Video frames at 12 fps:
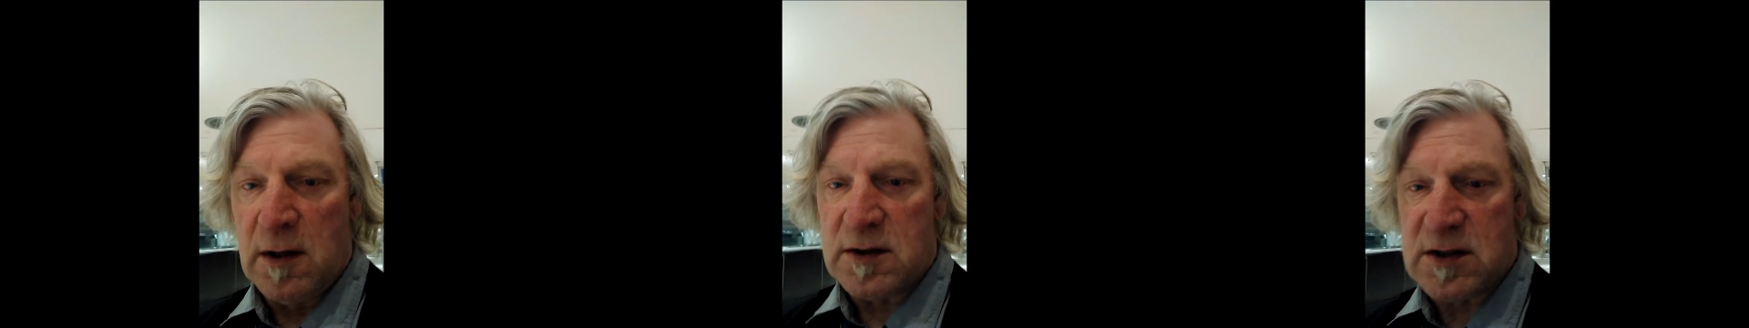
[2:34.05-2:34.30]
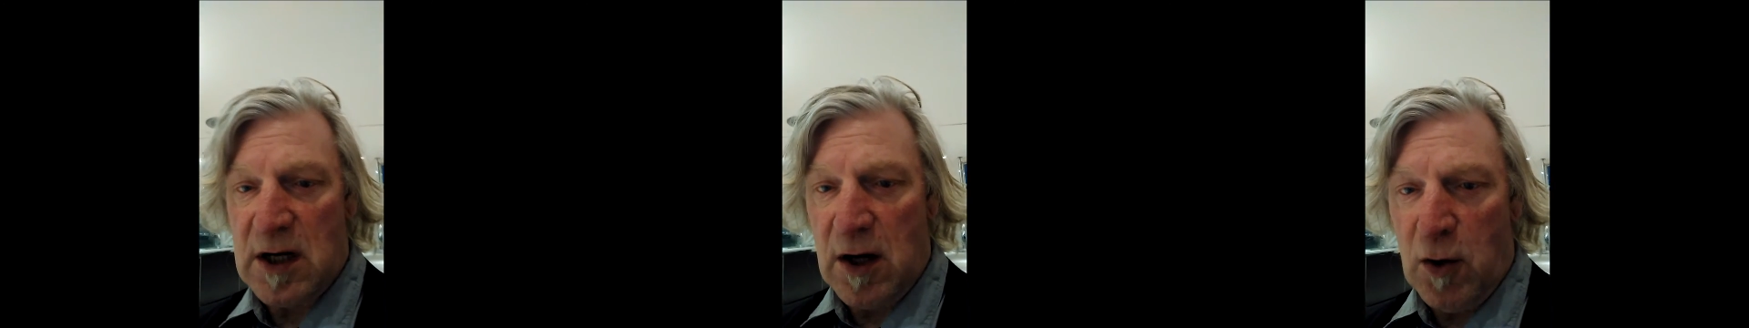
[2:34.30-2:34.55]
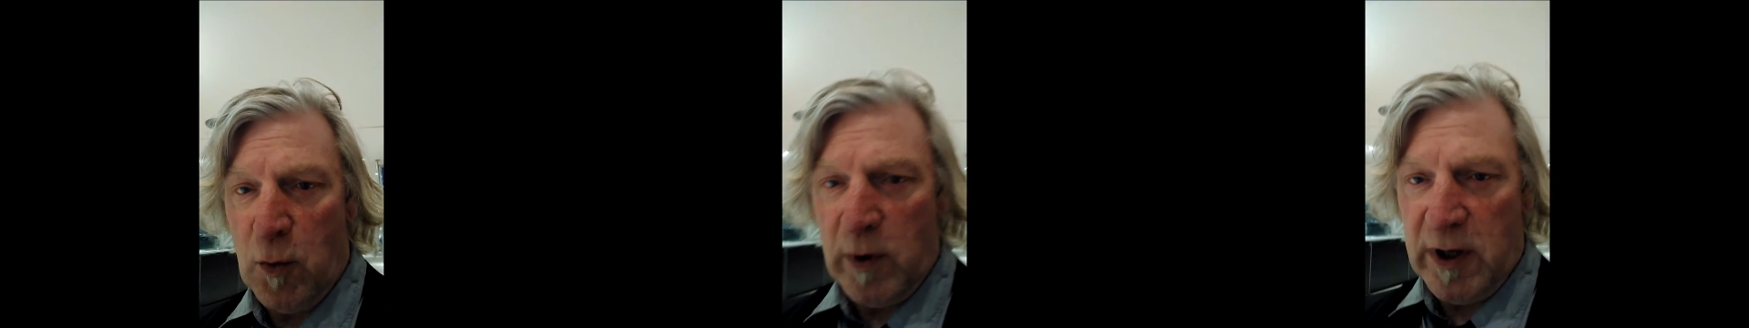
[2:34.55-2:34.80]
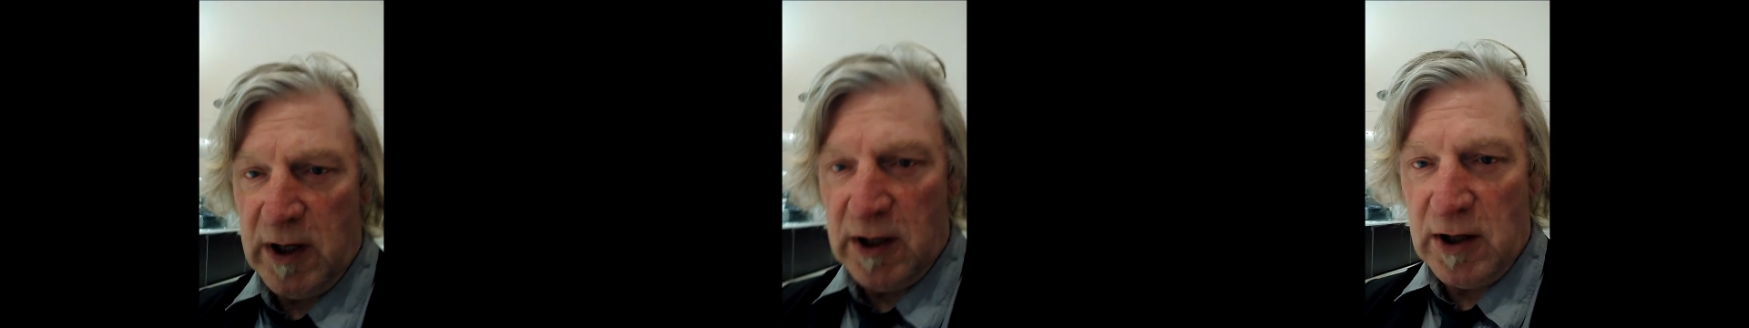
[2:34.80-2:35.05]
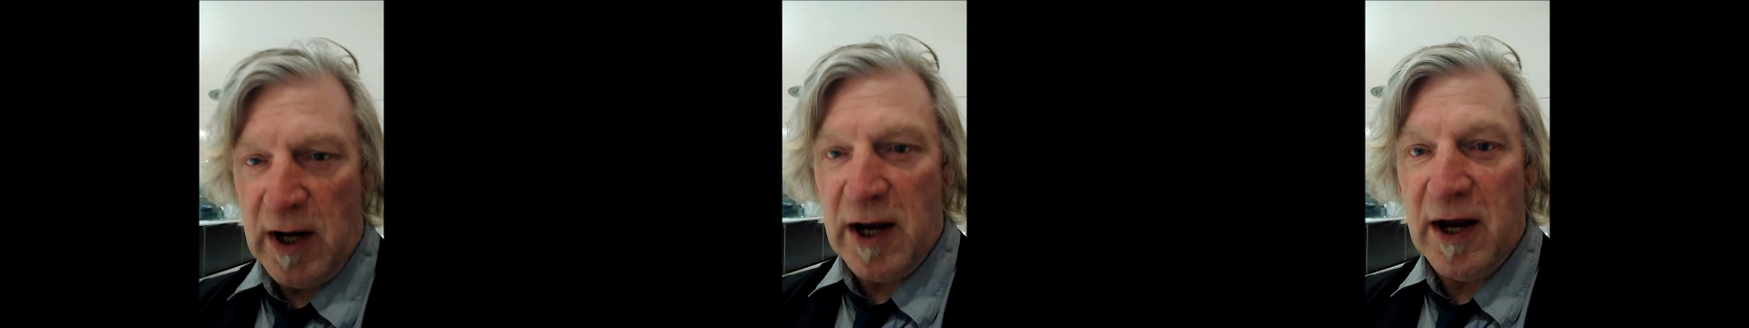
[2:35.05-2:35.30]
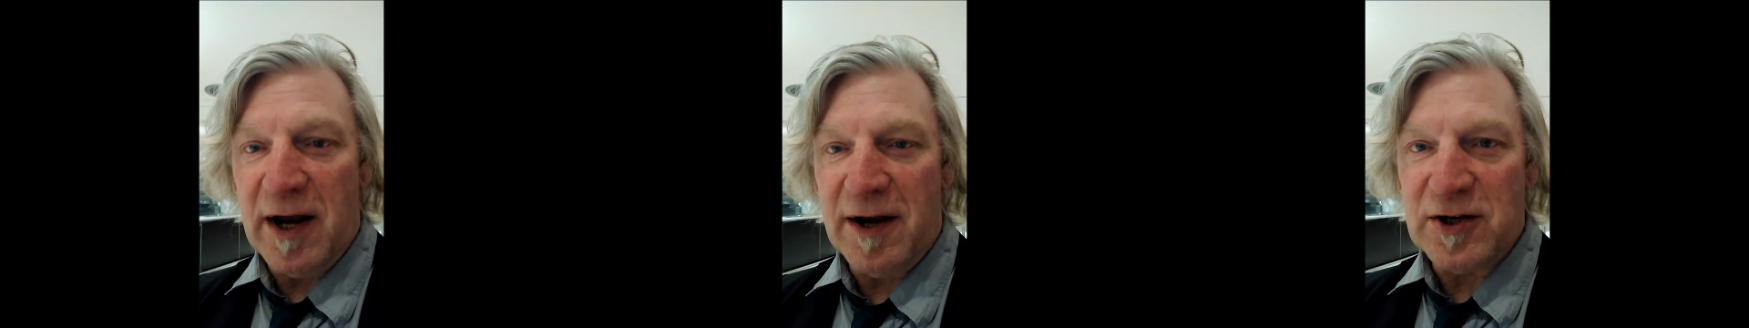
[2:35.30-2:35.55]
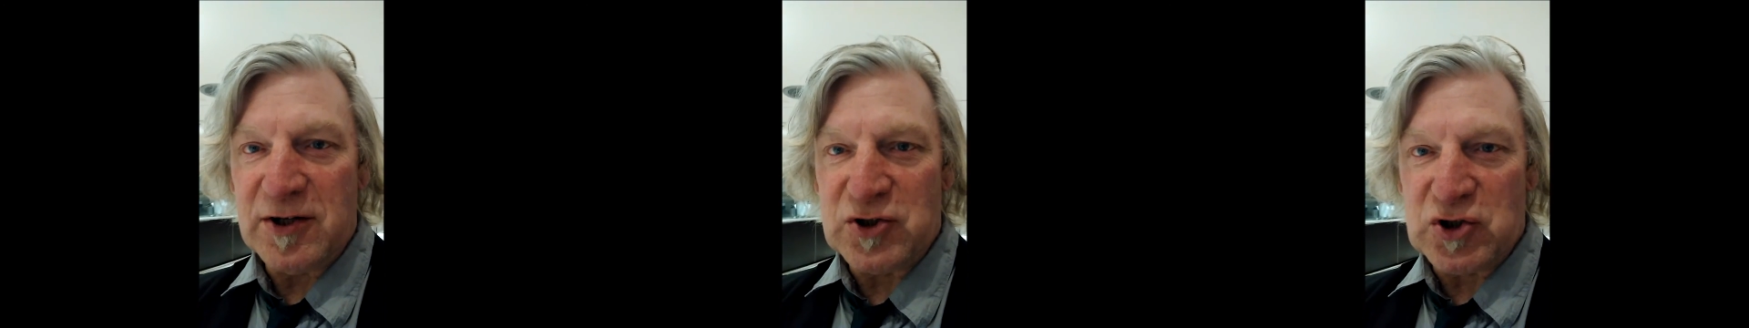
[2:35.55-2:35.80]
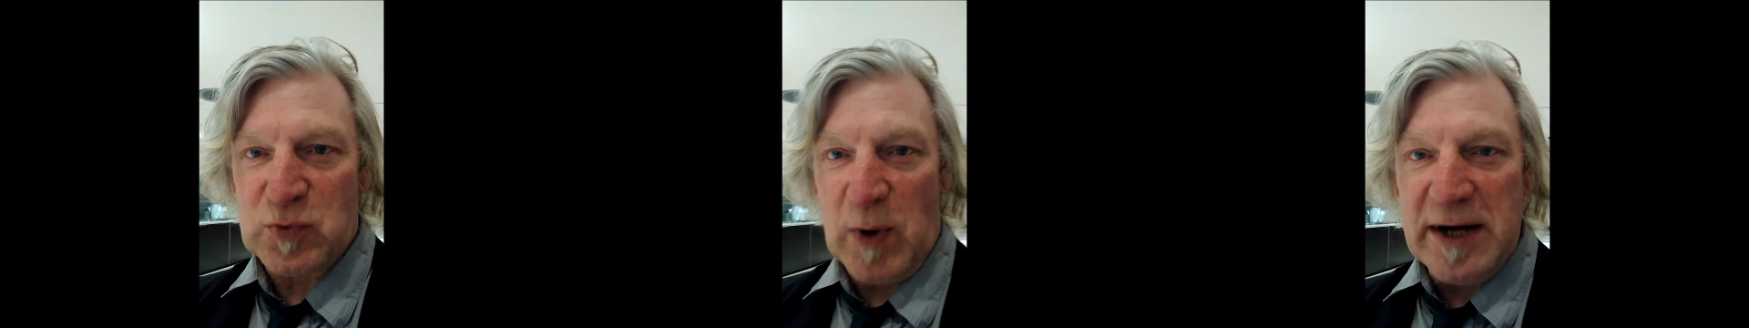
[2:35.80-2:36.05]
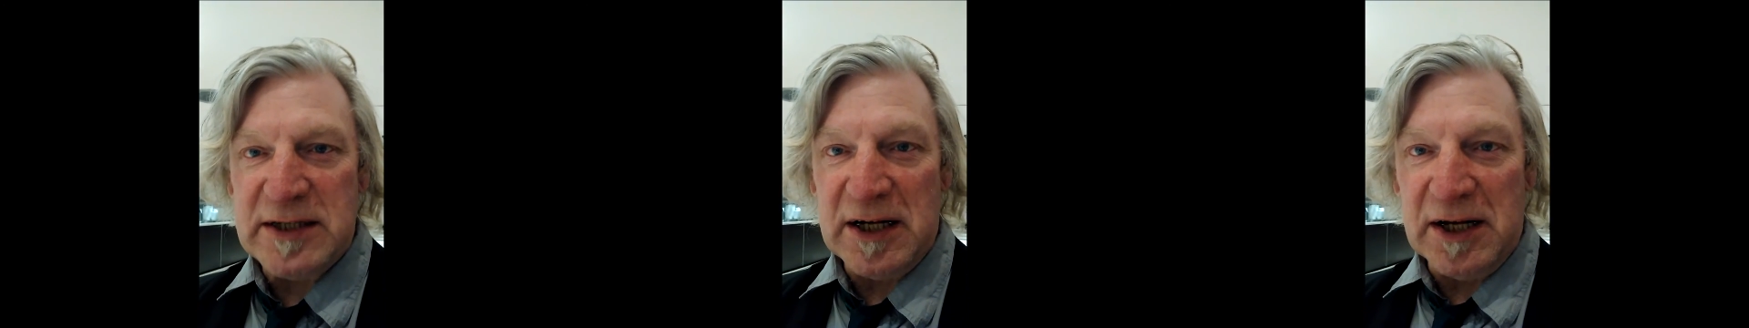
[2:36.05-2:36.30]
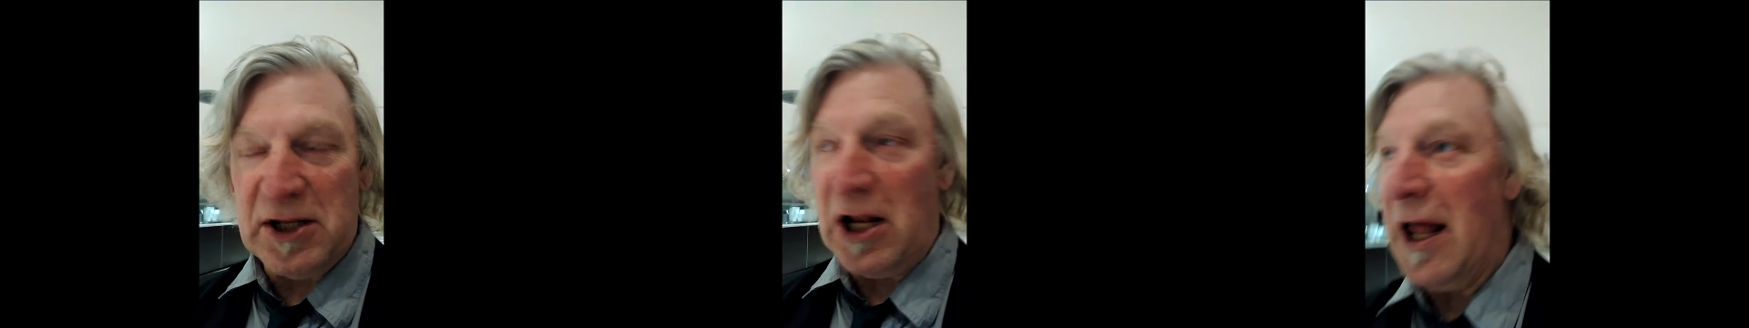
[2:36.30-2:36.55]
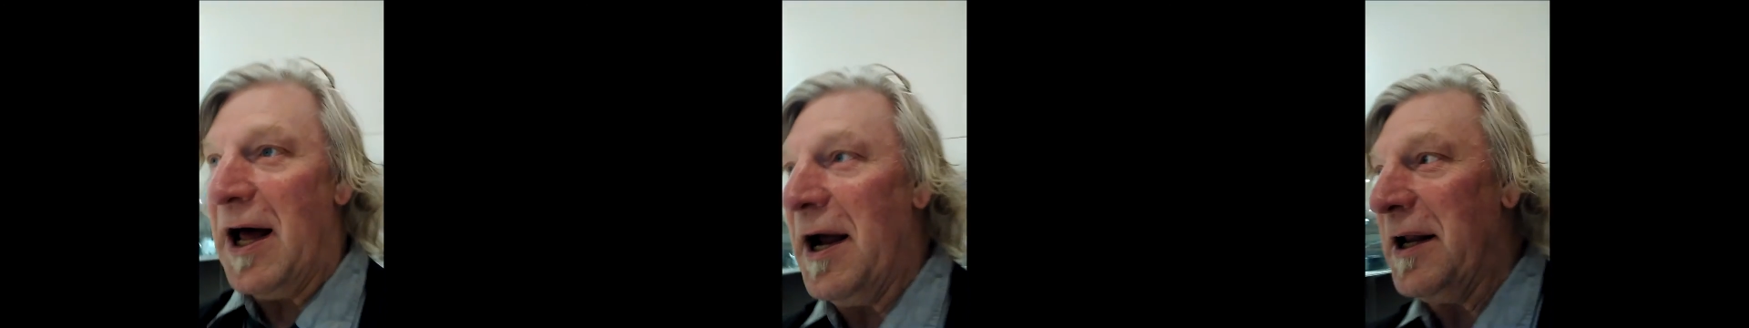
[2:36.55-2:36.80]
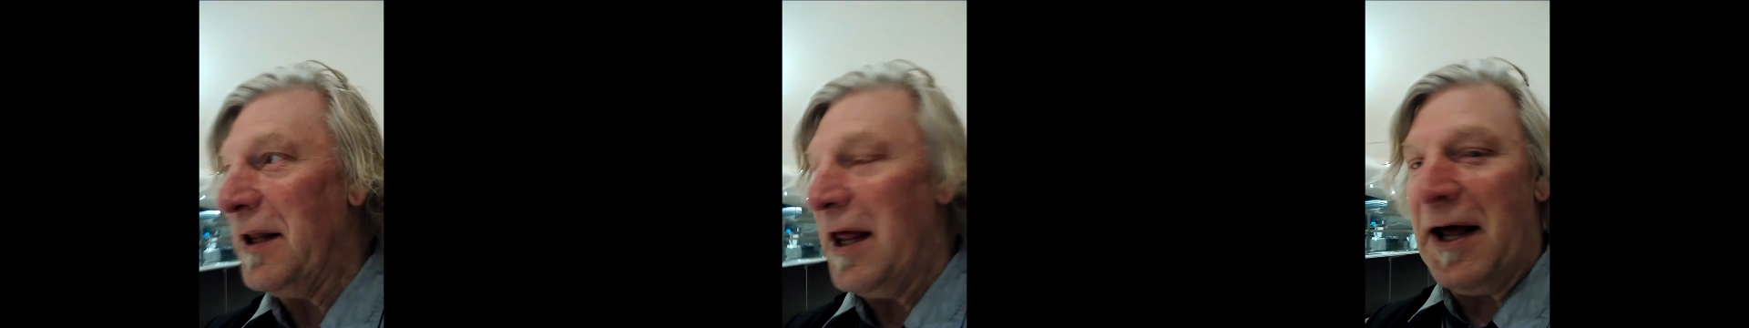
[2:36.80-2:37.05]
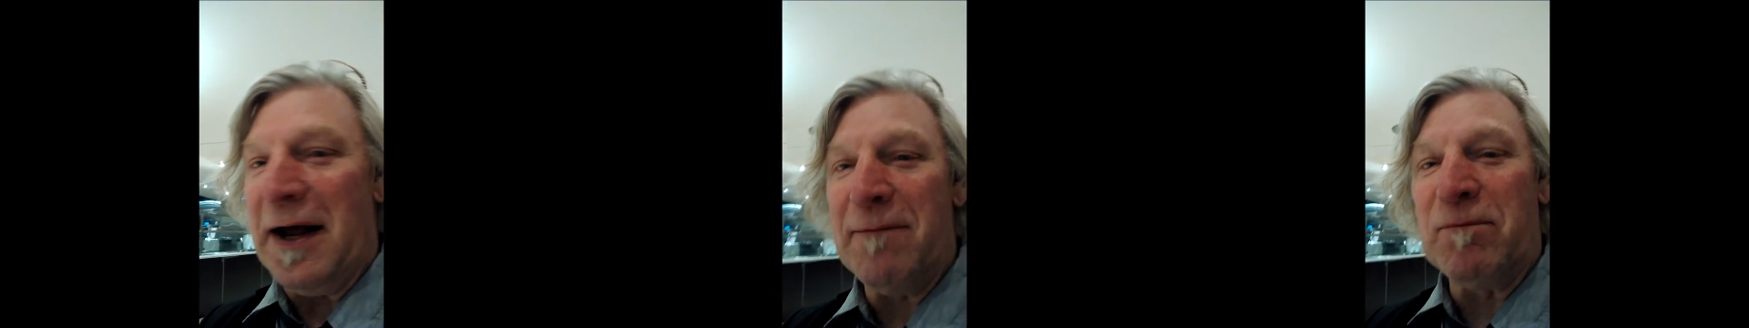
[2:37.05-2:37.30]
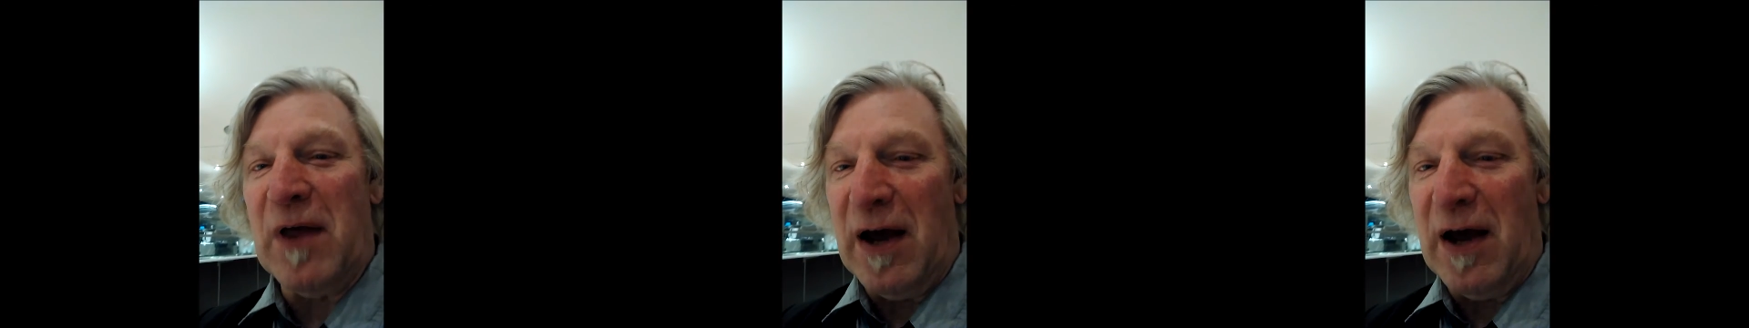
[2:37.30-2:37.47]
So we uh, just waited in the line there,